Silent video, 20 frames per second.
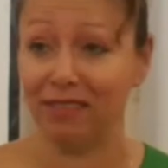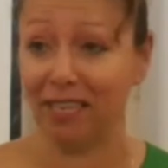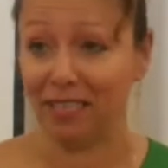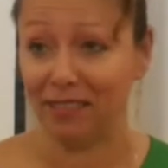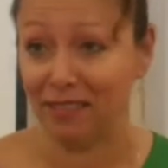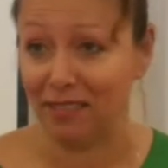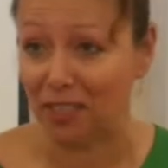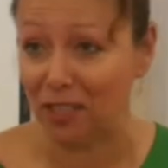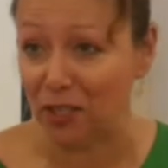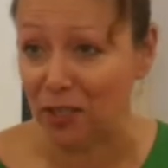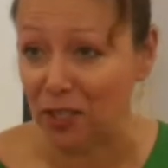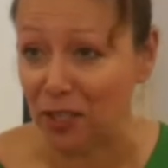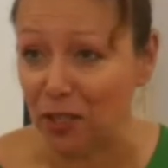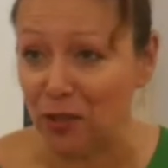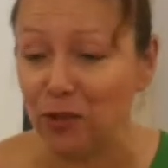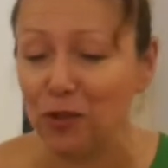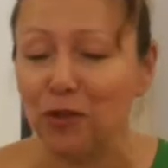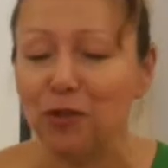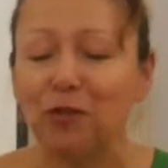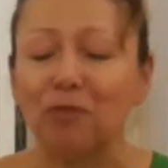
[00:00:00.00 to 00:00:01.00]
That's the good
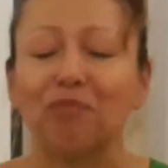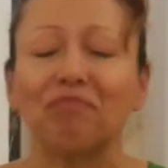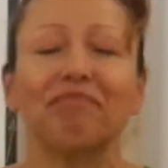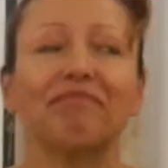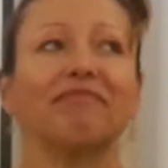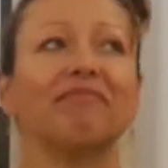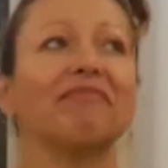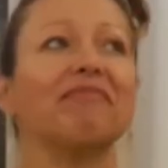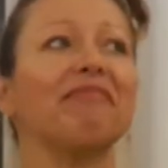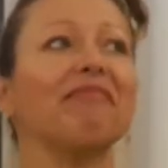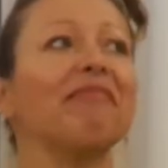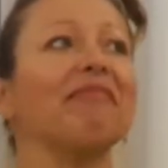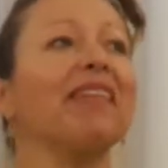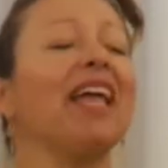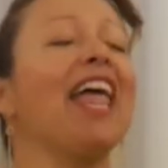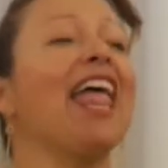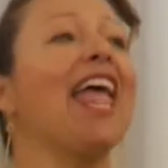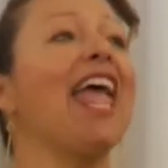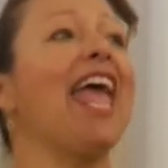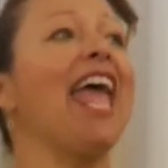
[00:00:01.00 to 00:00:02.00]
news.
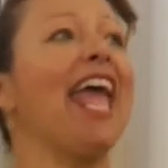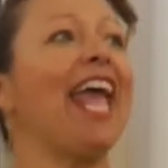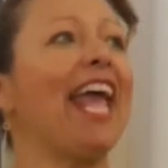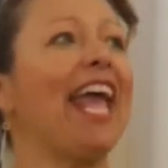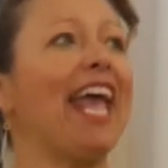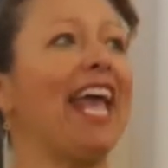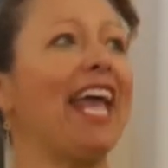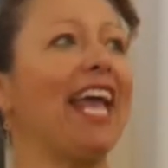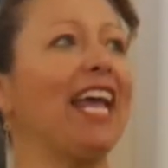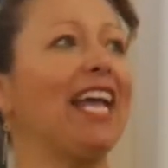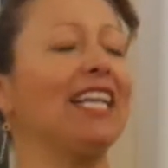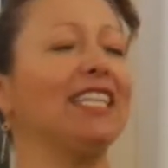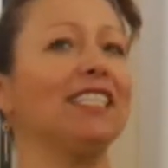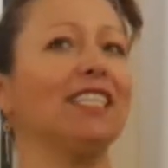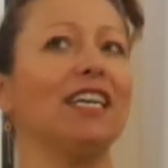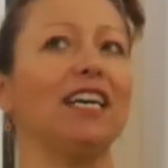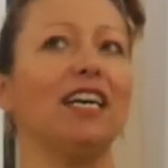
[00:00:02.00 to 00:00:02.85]
And